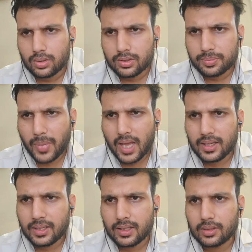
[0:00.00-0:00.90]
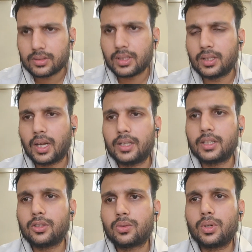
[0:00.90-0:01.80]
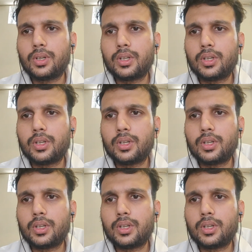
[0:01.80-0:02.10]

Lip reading: Osmania. In 1920,